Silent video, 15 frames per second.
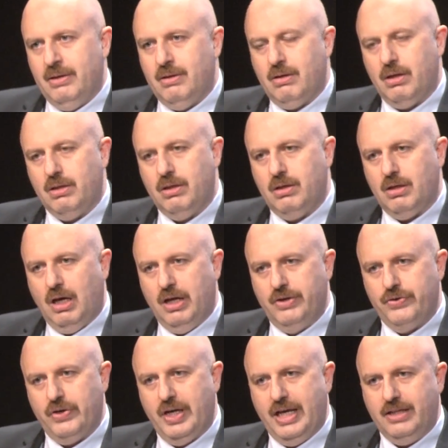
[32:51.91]
rather
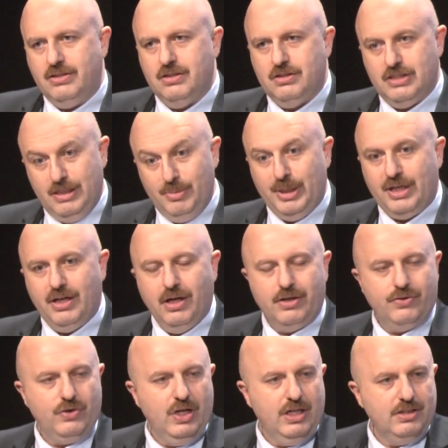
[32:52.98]
unrelated, seemingly
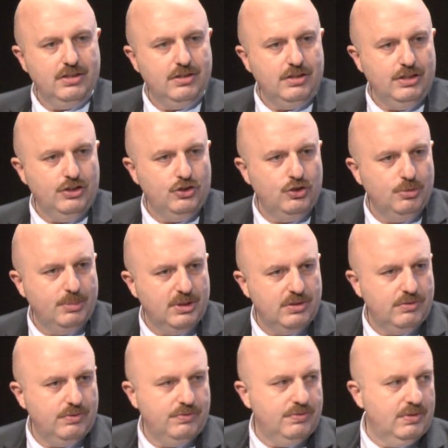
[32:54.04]
unrelated issue,
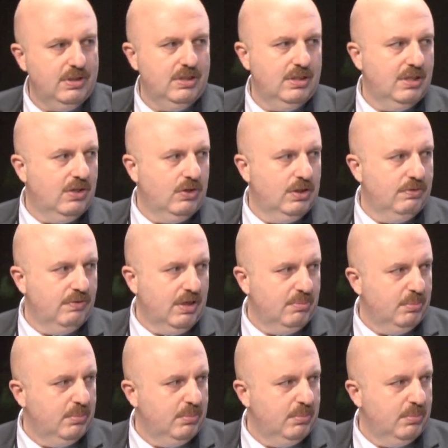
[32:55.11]
but only one.